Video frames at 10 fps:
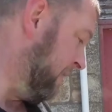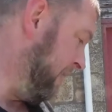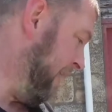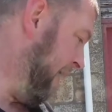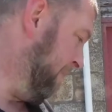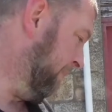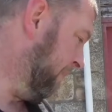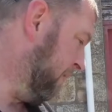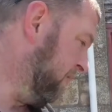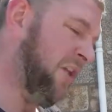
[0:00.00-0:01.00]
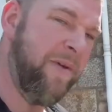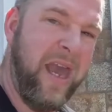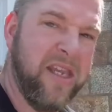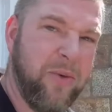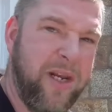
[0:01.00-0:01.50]
So
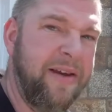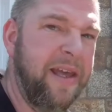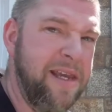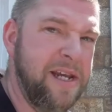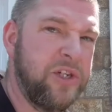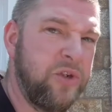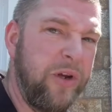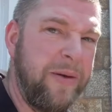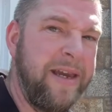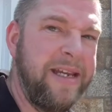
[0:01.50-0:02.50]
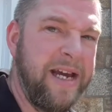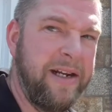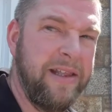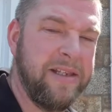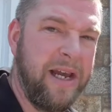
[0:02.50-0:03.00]
we don't get the extreme heat down
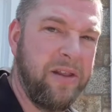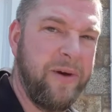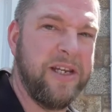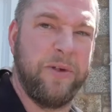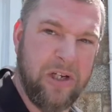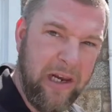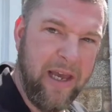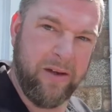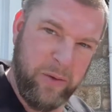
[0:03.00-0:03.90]
here in the southwest, which I like.